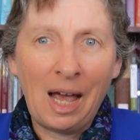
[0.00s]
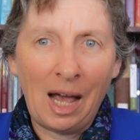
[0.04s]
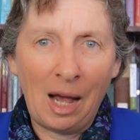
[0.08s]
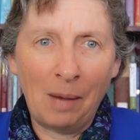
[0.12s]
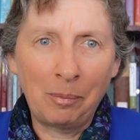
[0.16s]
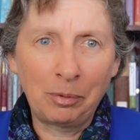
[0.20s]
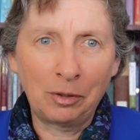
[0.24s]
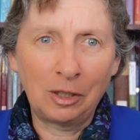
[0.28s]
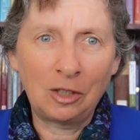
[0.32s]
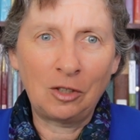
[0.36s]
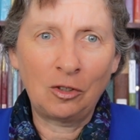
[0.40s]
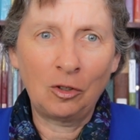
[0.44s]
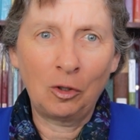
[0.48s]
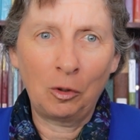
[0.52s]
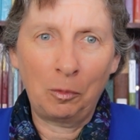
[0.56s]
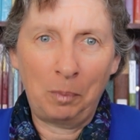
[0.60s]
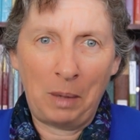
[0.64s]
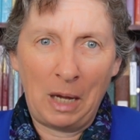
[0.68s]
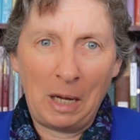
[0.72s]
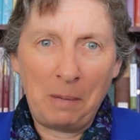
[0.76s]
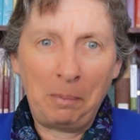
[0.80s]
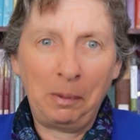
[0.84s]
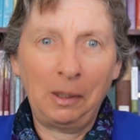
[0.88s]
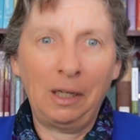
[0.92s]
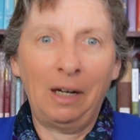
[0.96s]
Aboriginal
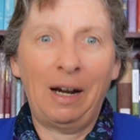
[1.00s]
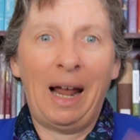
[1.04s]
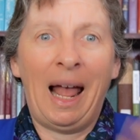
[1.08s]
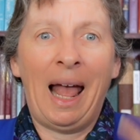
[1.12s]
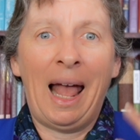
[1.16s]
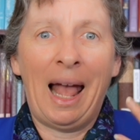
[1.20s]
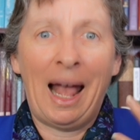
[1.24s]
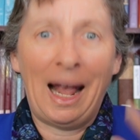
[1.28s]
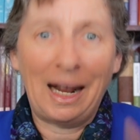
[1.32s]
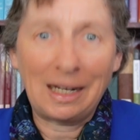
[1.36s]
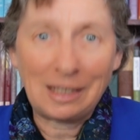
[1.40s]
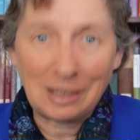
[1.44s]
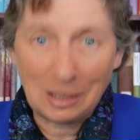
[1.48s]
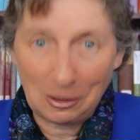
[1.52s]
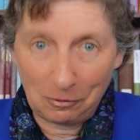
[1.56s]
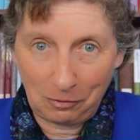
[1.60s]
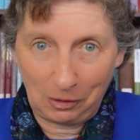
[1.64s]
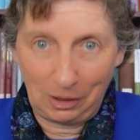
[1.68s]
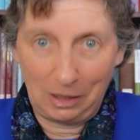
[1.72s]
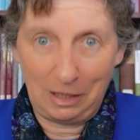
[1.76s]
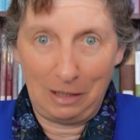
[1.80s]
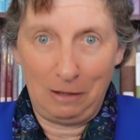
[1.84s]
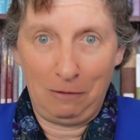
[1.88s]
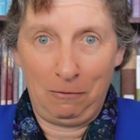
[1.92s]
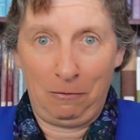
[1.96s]
people are
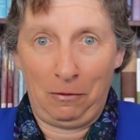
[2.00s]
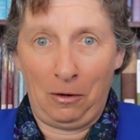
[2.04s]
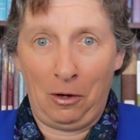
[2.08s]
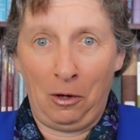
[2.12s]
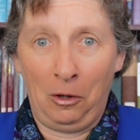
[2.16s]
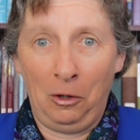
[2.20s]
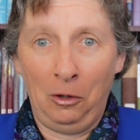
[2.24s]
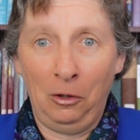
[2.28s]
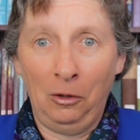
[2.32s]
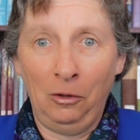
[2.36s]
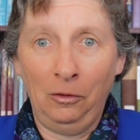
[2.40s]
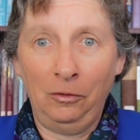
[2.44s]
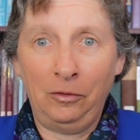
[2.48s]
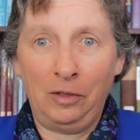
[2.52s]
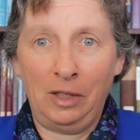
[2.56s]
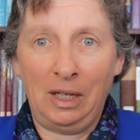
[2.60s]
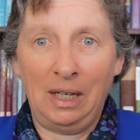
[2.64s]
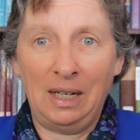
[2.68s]
actively involved